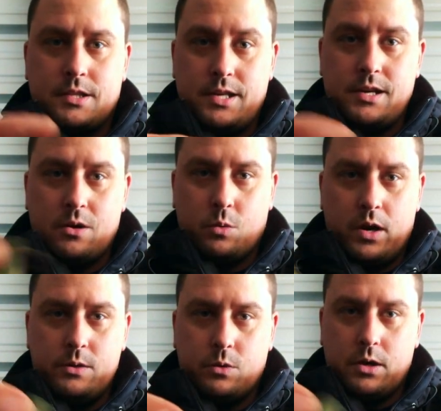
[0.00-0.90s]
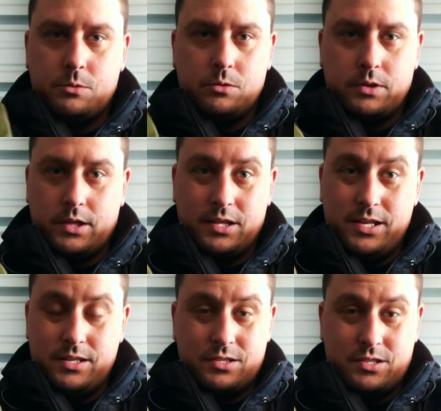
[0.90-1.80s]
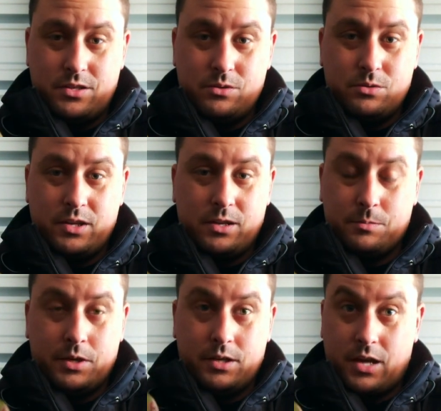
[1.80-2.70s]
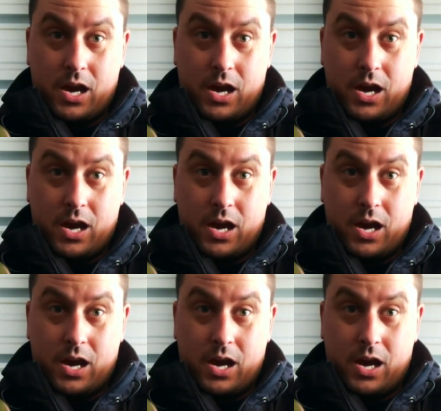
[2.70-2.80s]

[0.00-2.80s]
they got a wide wobble and they still kick butt.